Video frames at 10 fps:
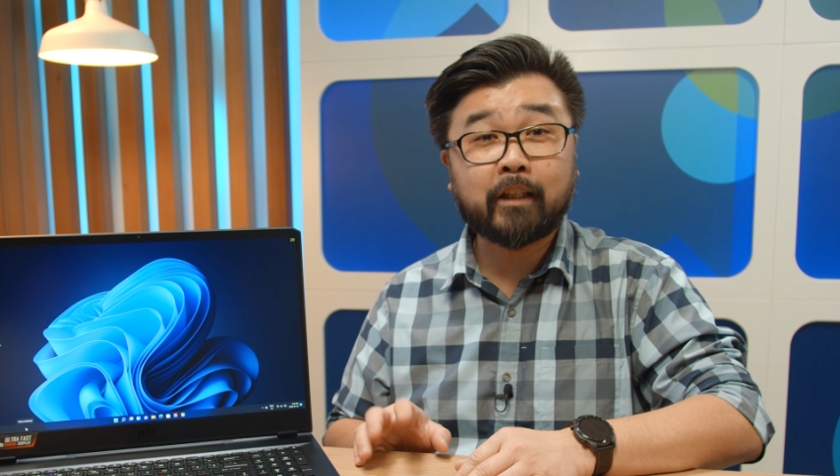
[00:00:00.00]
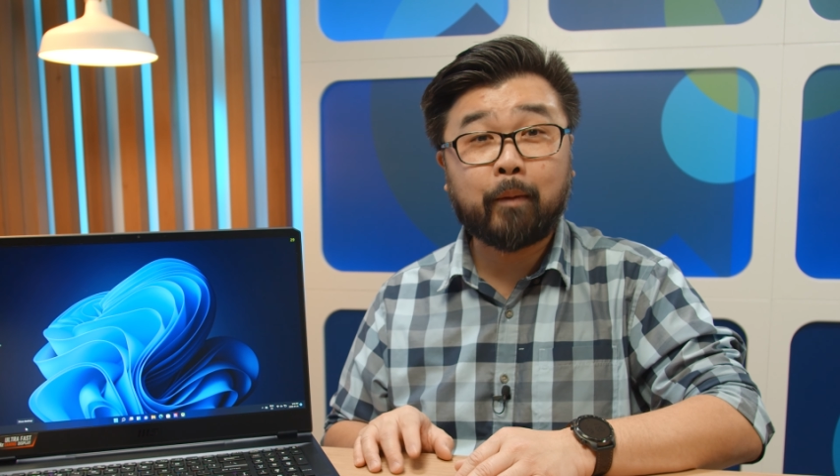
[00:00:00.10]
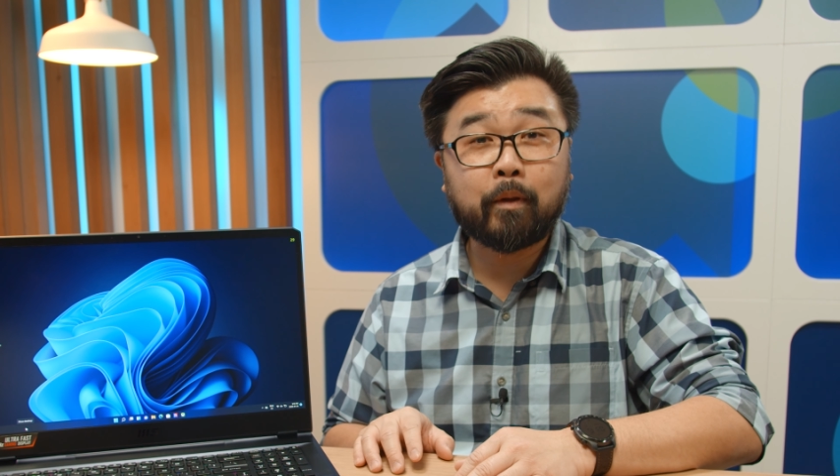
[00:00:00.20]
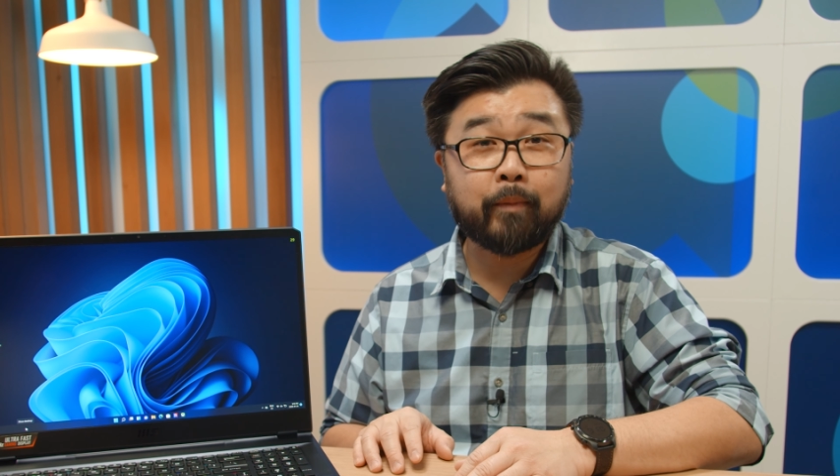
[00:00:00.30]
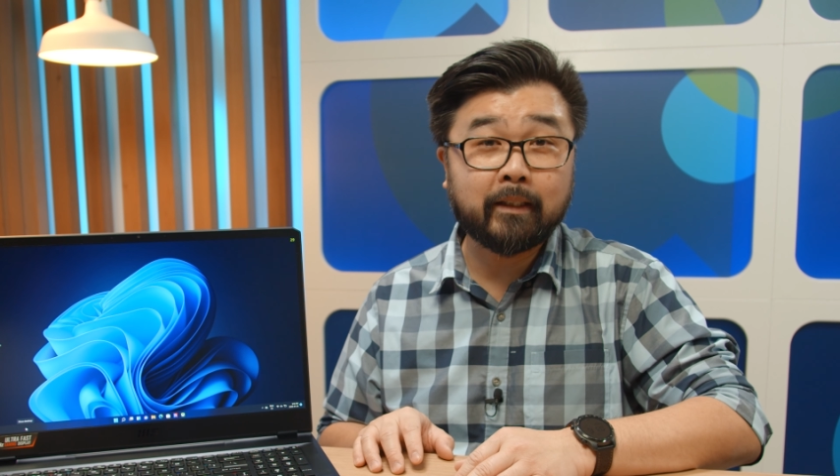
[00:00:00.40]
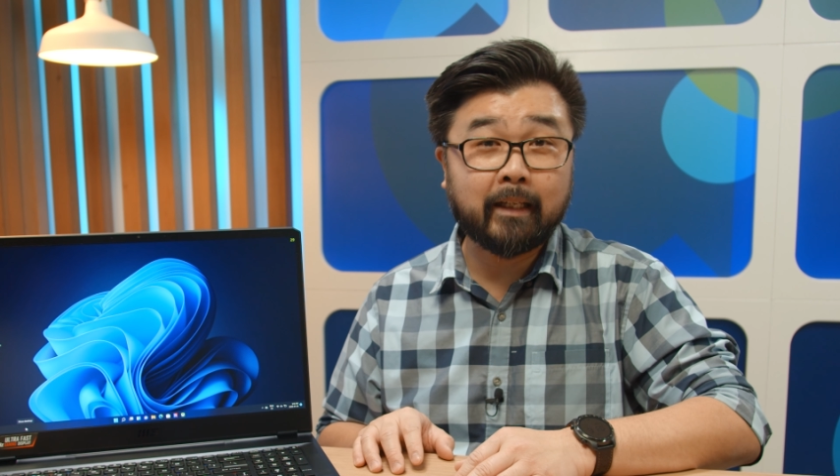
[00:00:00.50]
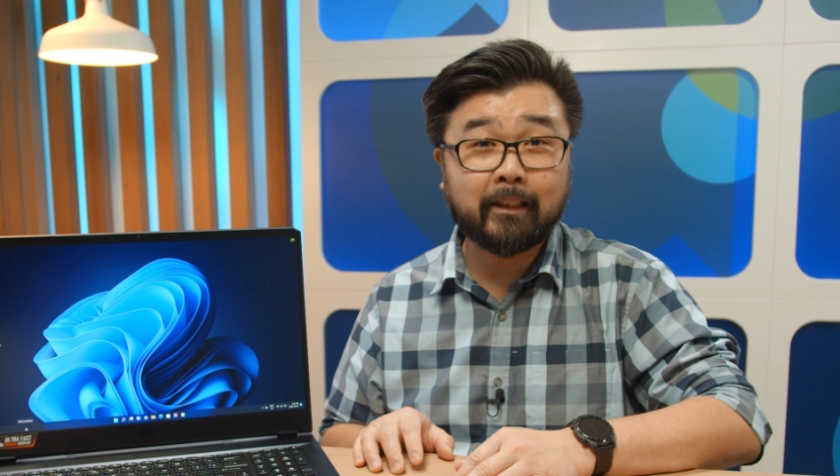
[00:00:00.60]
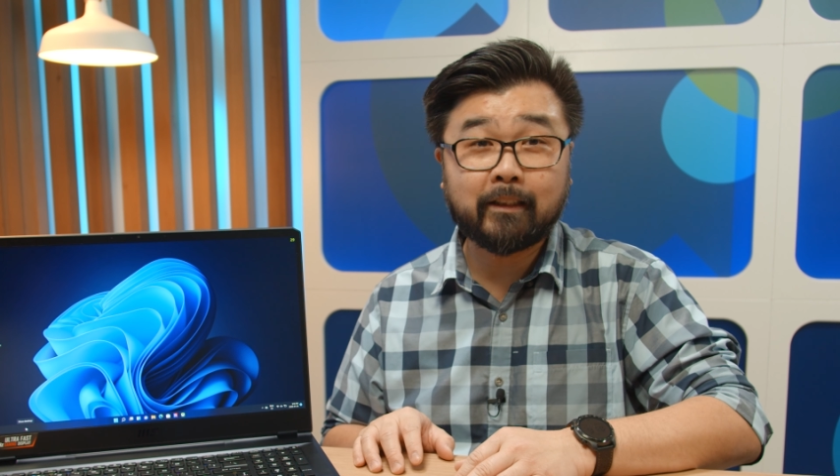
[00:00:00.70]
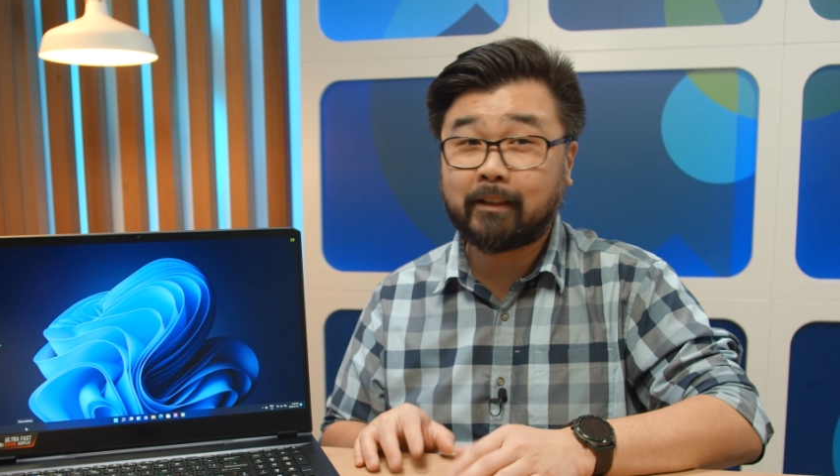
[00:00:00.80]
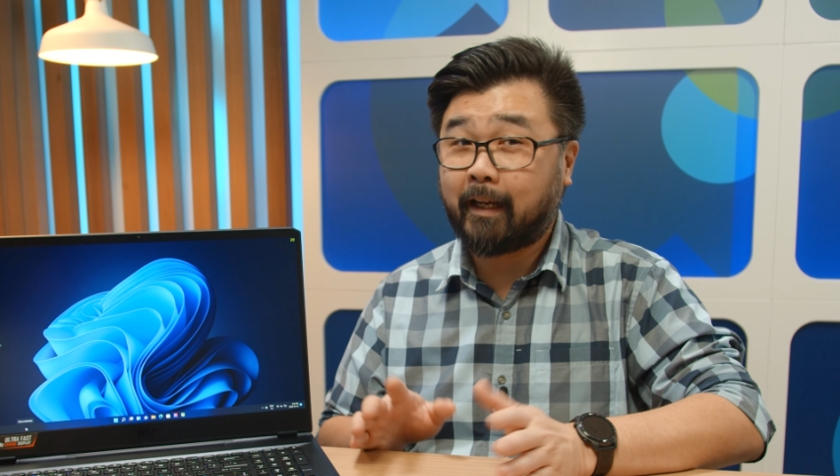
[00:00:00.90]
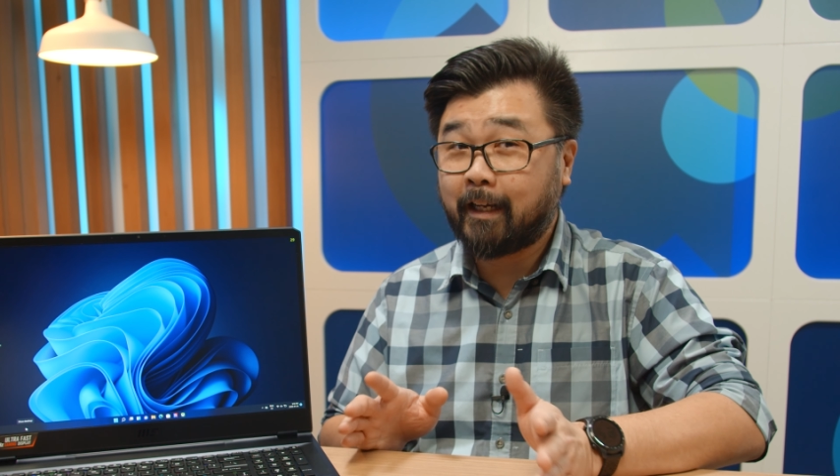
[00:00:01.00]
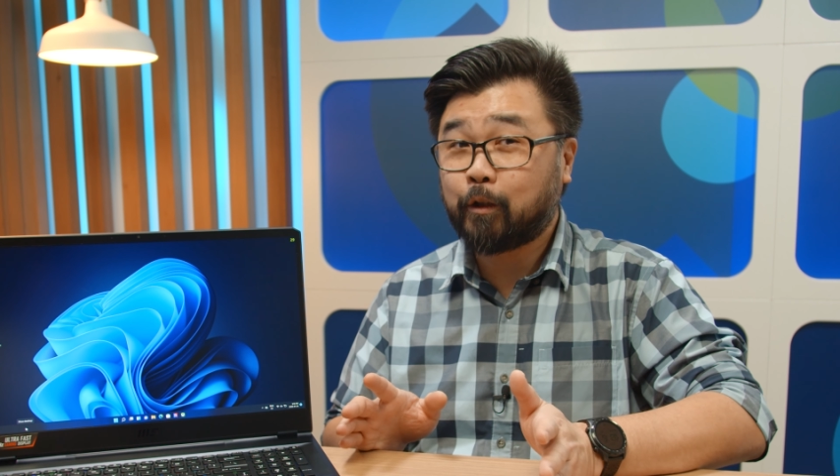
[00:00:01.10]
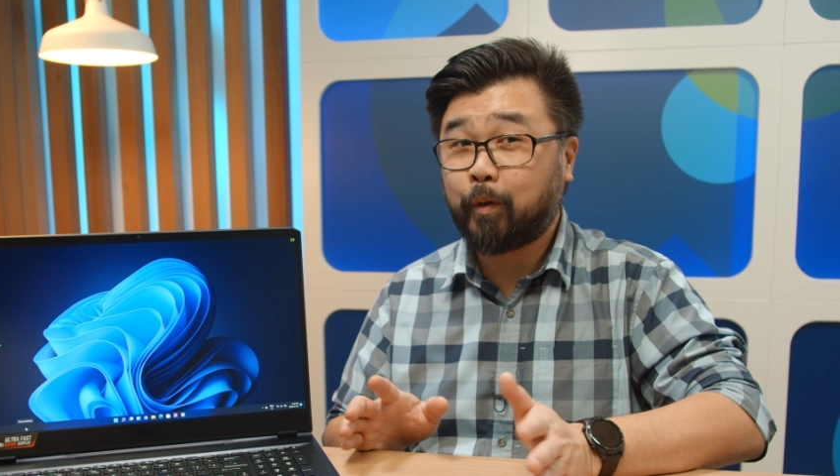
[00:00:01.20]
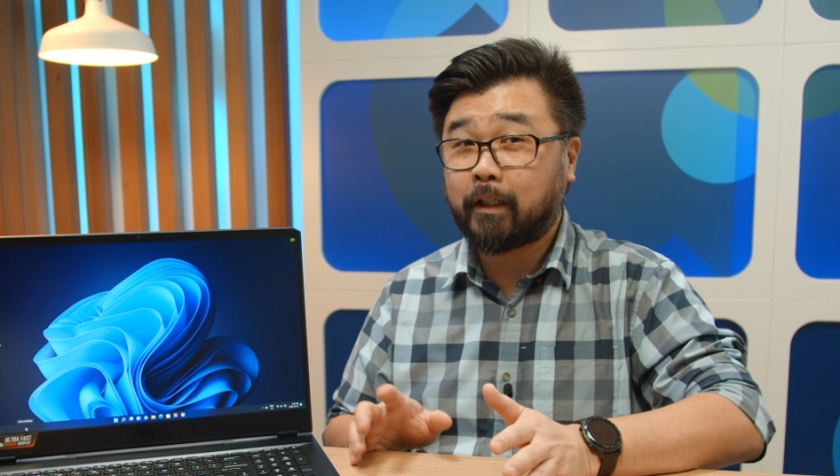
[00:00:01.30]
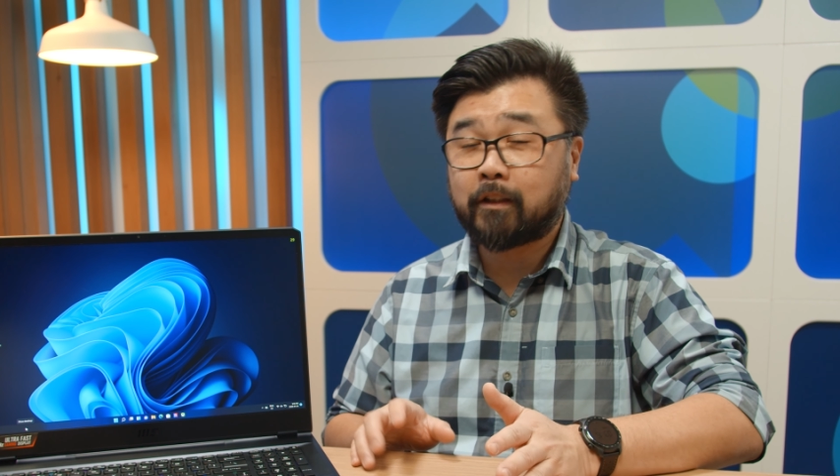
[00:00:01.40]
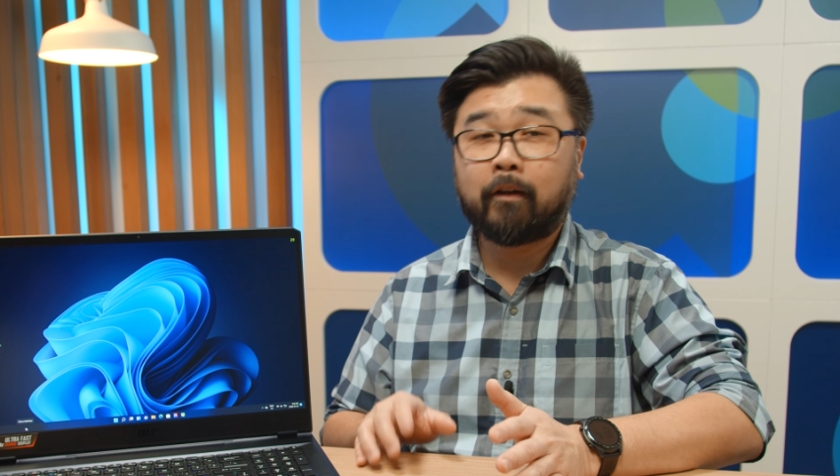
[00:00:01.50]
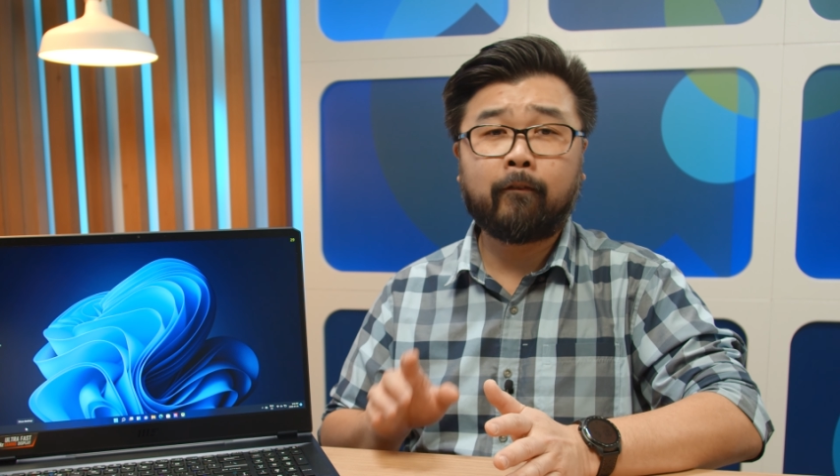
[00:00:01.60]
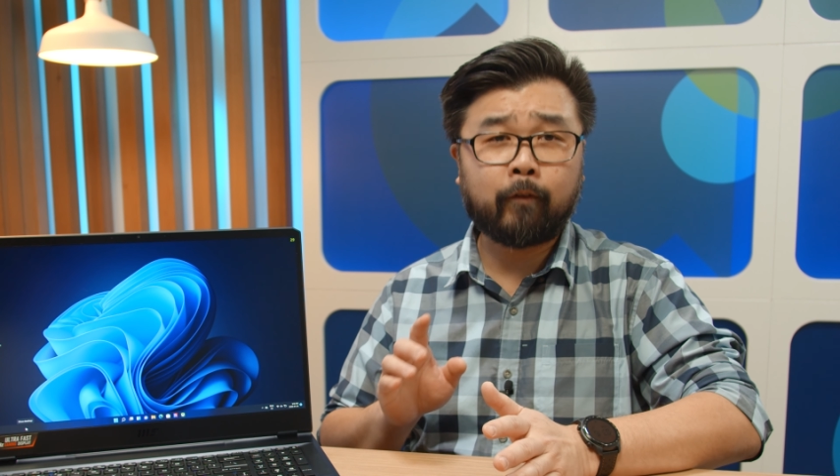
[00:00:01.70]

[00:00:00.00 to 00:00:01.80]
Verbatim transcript: optimizations and tweaks